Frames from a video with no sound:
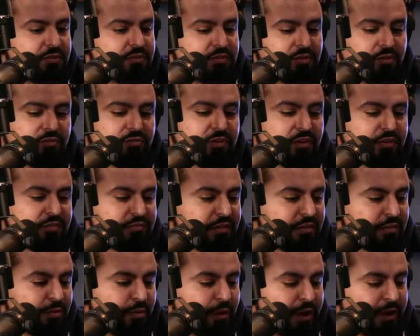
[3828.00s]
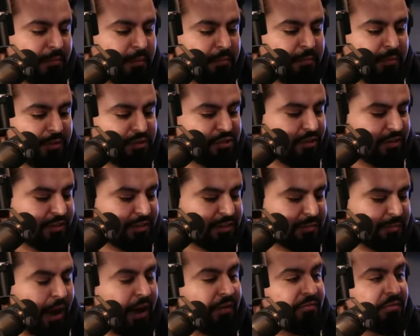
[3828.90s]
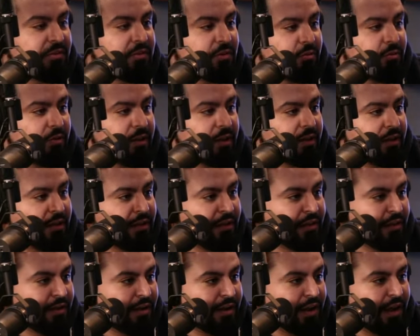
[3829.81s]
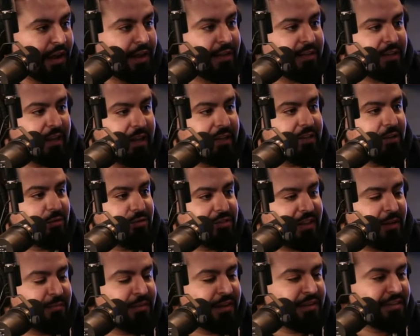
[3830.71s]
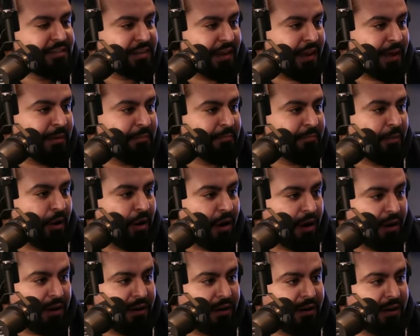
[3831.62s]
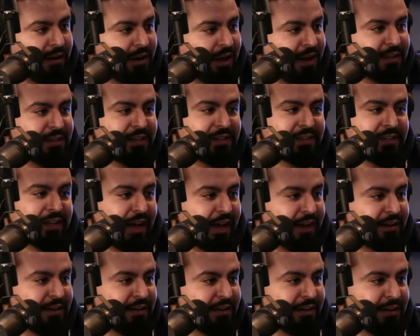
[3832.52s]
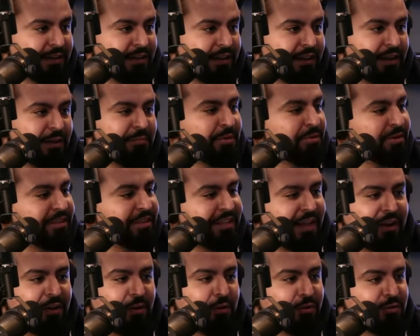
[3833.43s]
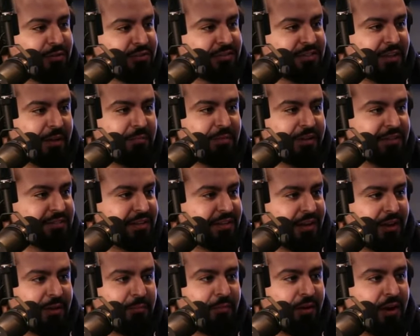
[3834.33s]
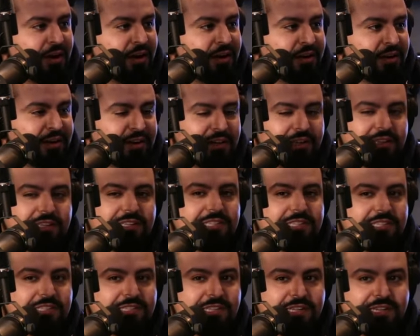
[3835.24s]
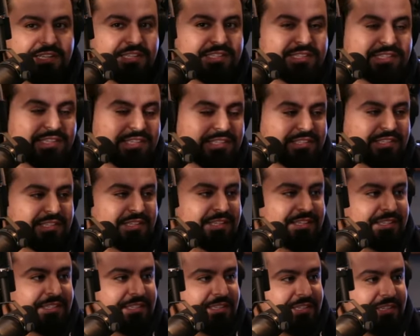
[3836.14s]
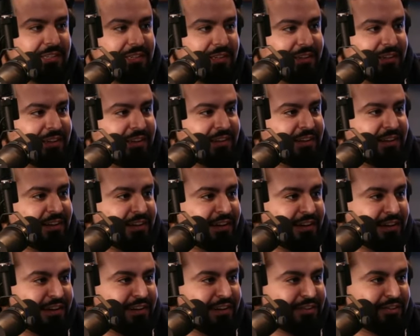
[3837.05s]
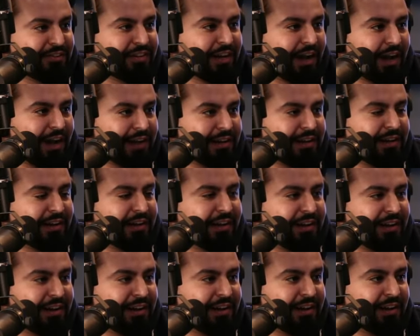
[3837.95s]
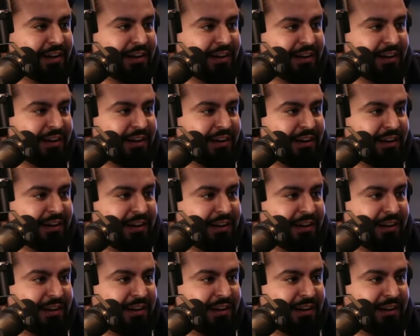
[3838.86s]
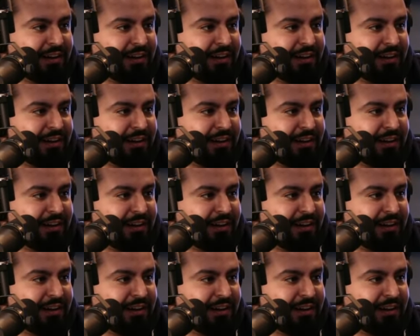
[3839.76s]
so real real quick, I'm gonna put you on the spot real quick. Yeah. At Yosemite Sam Bar. I yeah. need that. Hit me with that whole Yosemite Sam Bar. Listen to this. Listen to this. You got it? Yeah, hold